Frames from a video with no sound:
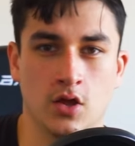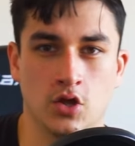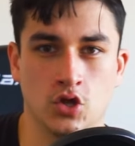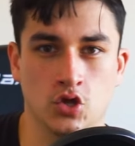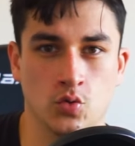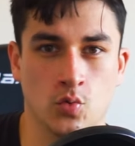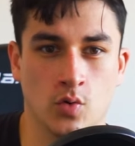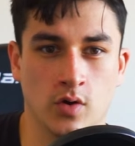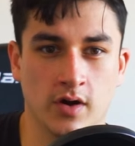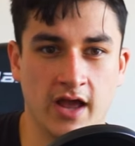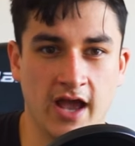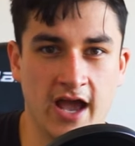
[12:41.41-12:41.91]

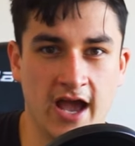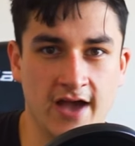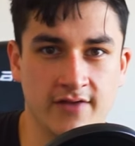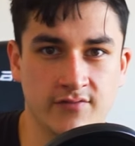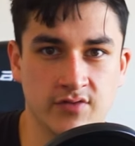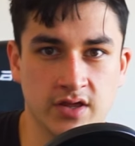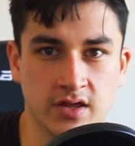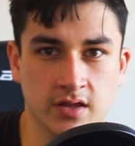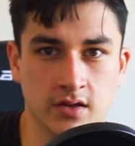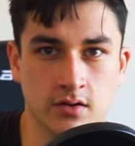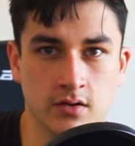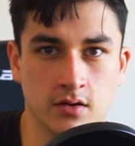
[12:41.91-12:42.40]
You want to have
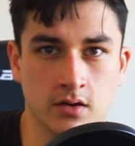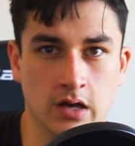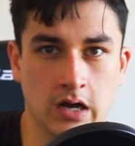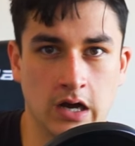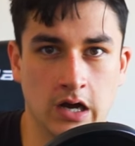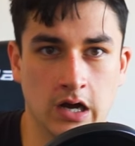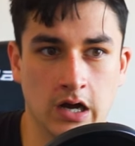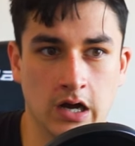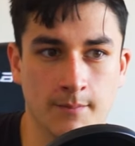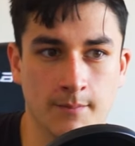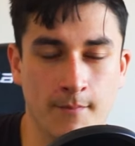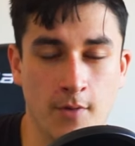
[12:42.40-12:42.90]
it
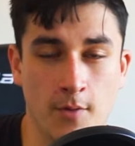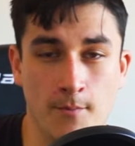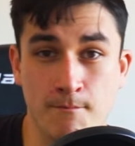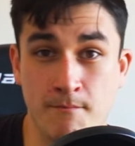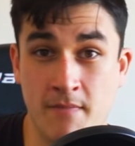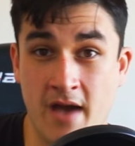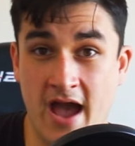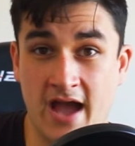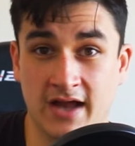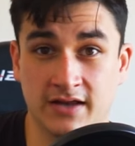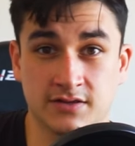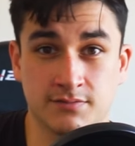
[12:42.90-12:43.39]

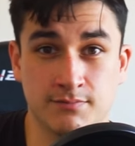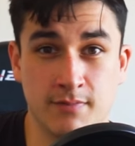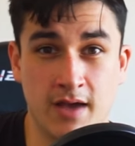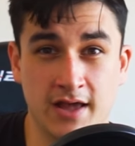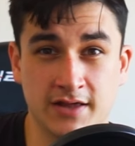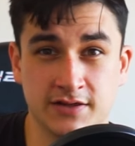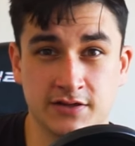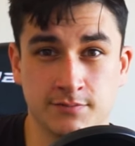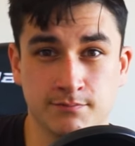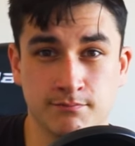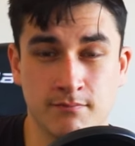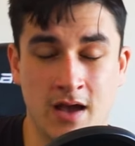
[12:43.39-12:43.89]
max
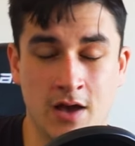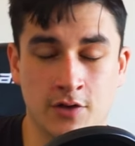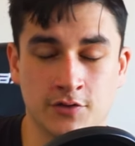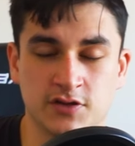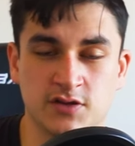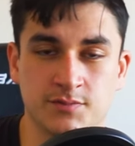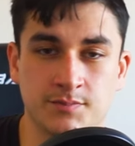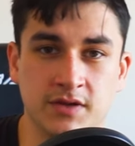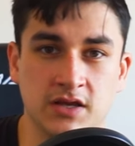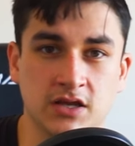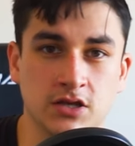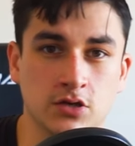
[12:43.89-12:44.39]

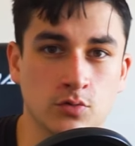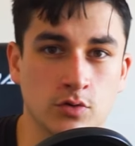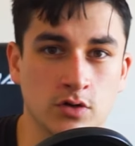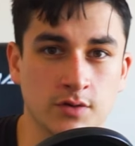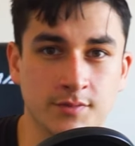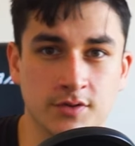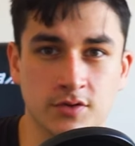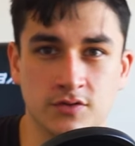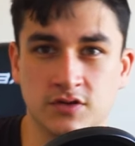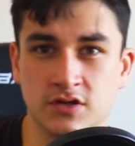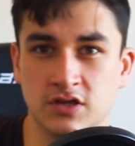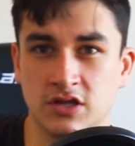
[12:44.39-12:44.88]
mouse speed. You want to
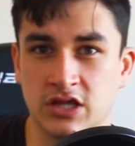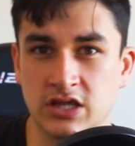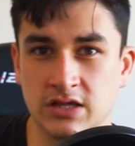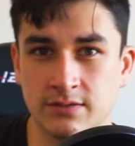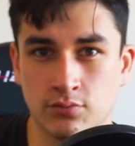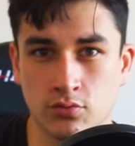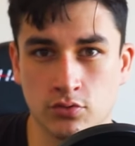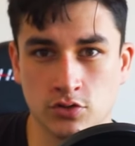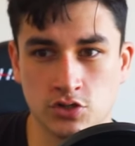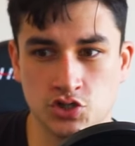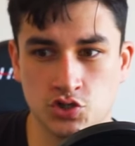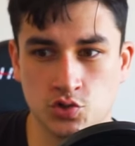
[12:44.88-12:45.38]
be using
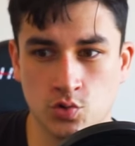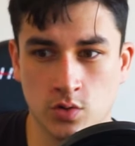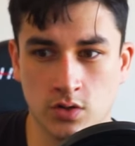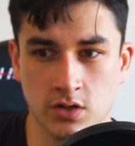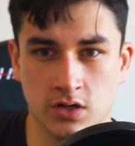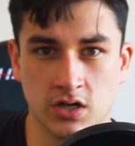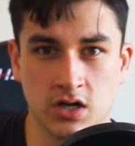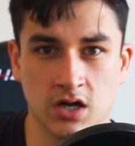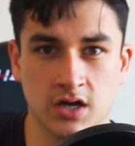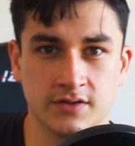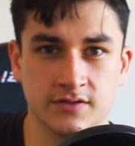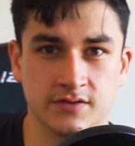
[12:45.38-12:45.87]
keyboard
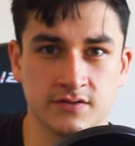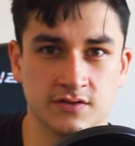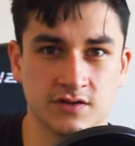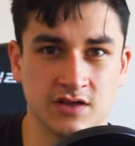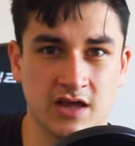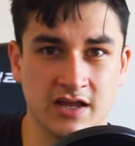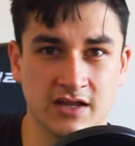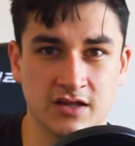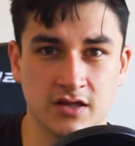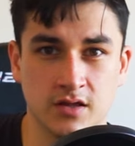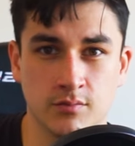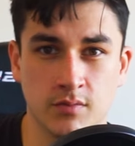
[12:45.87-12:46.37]
shortcuts
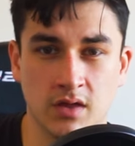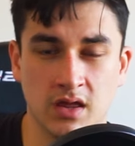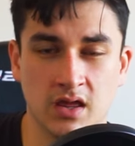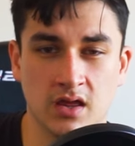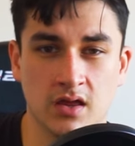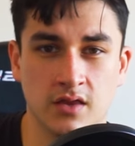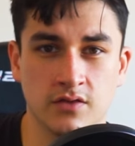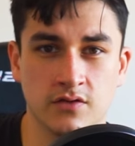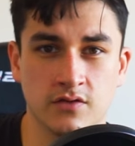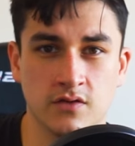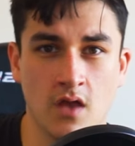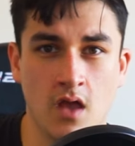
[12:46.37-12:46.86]
and
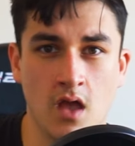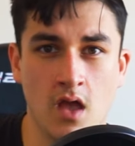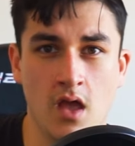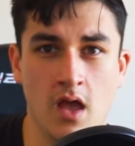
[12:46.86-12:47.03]
commands.